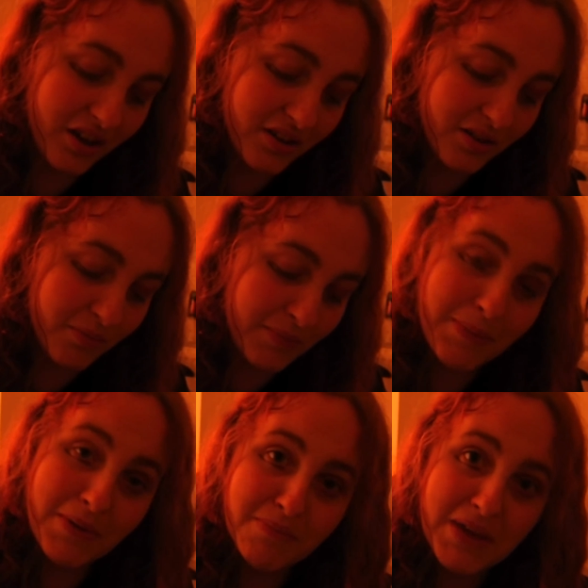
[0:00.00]
don't know,
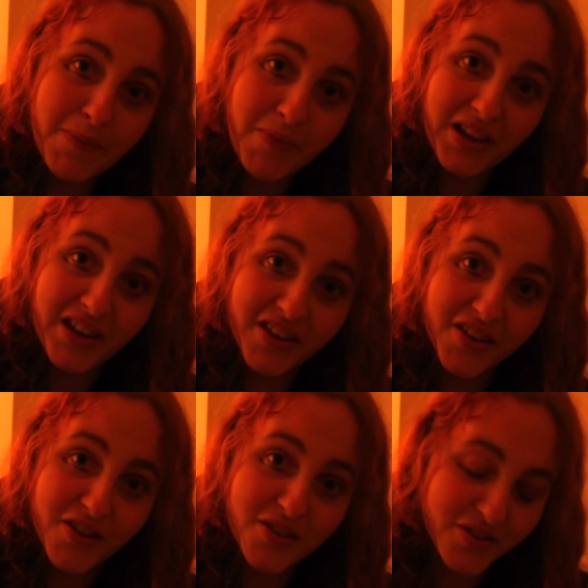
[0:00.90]
maybe I'll look
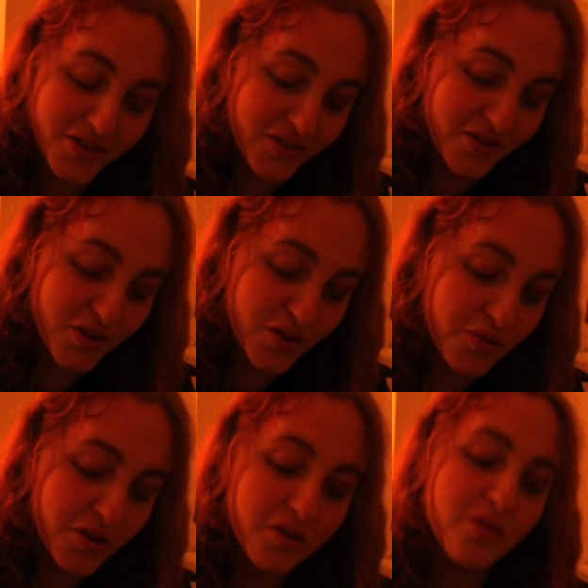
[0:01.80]
good. Who
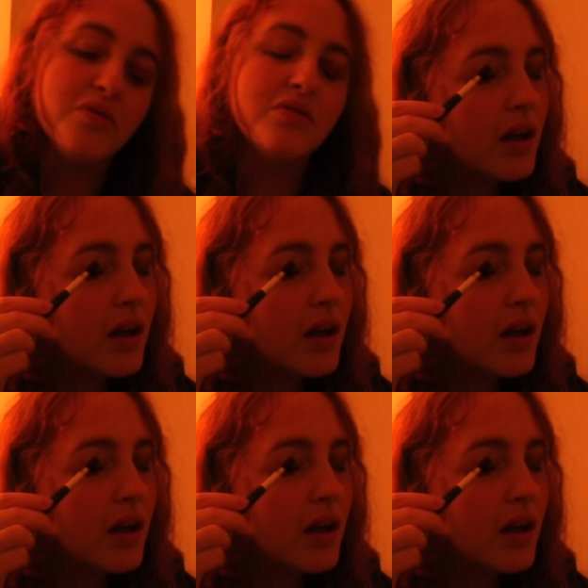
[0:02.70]
knows?